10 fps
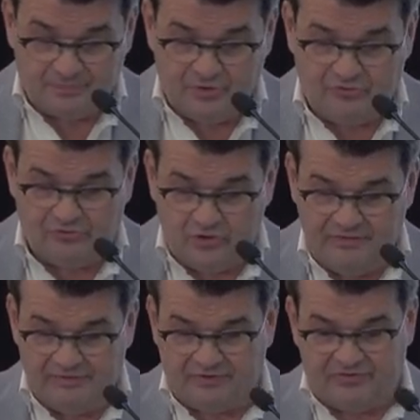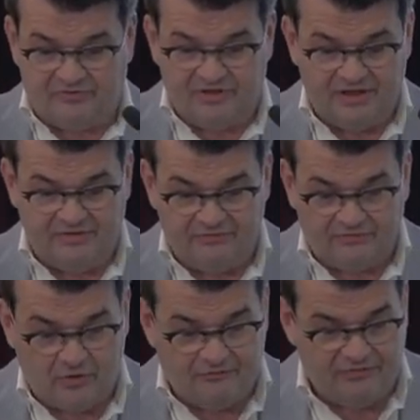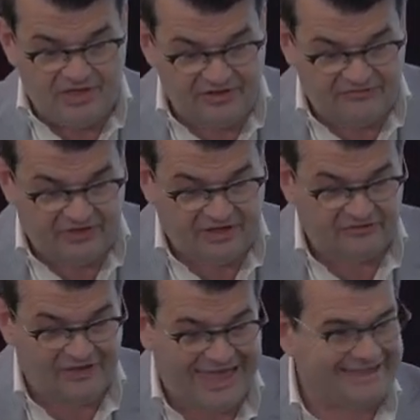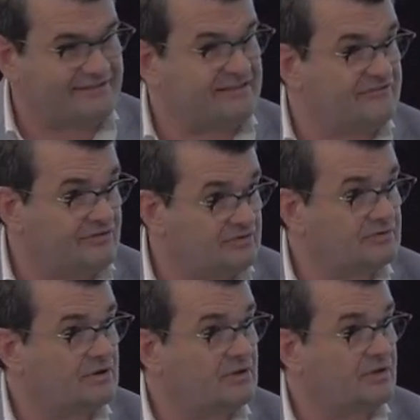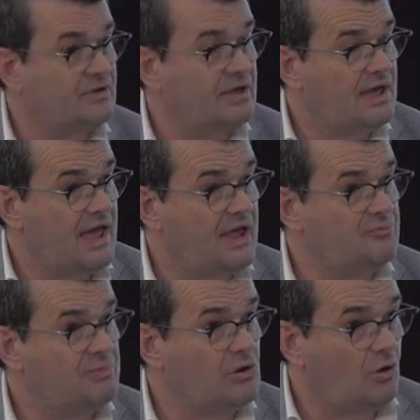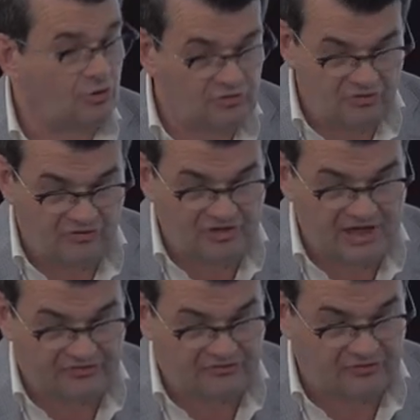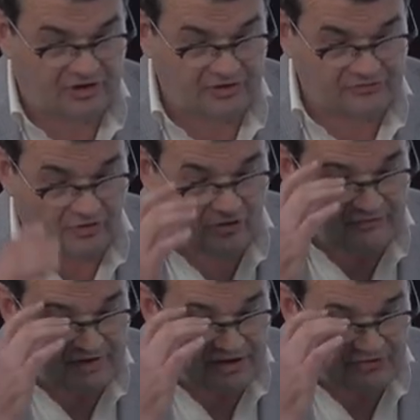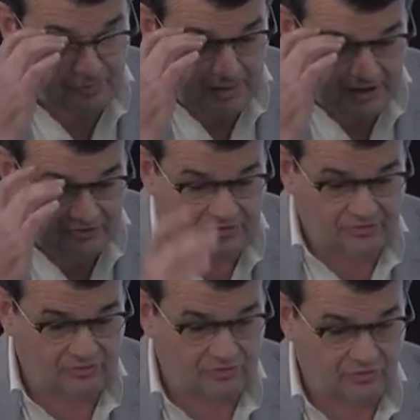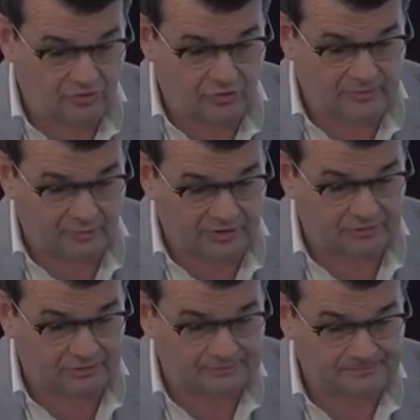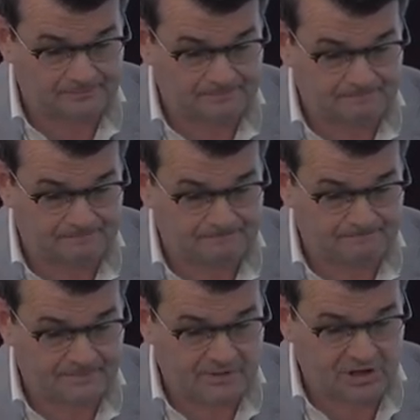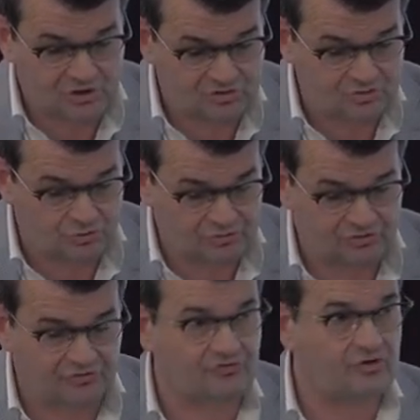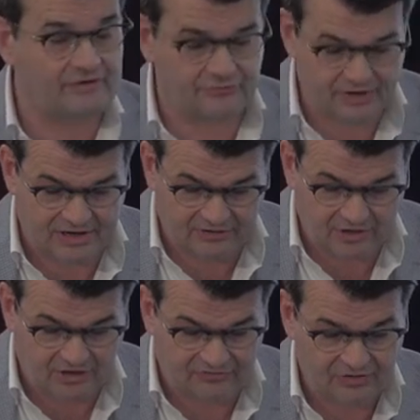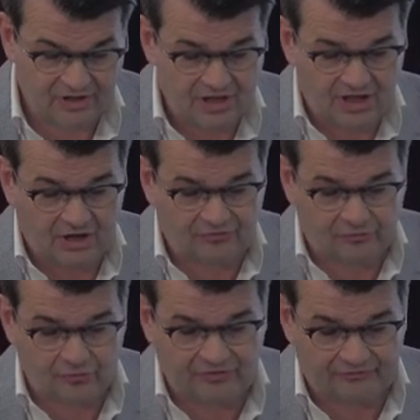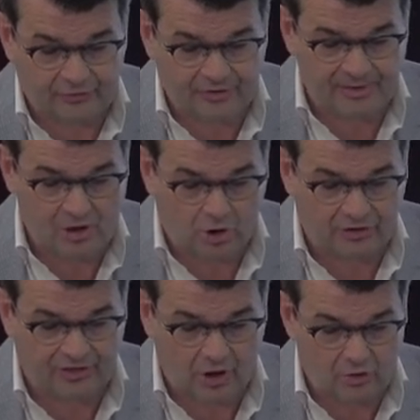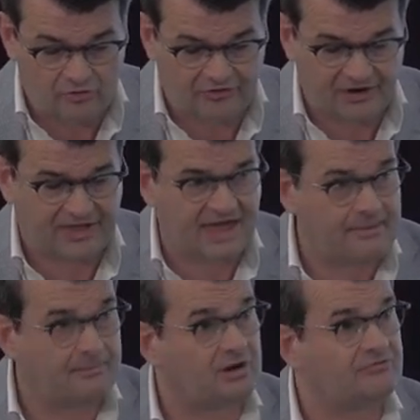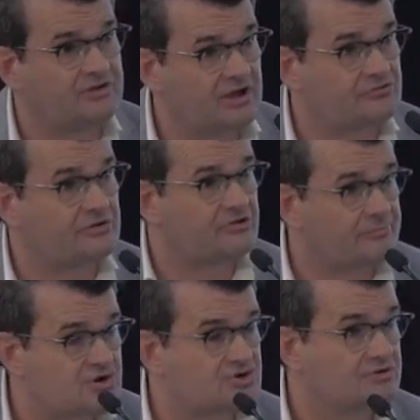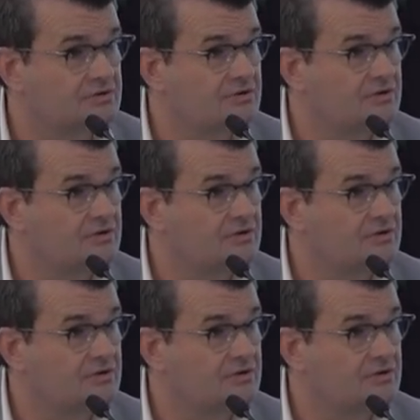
Conservatives conceive of these things as given and beyond the exercise of independent human will. In short, conservatives recognise a source of order beyond those that are capable of textual expression.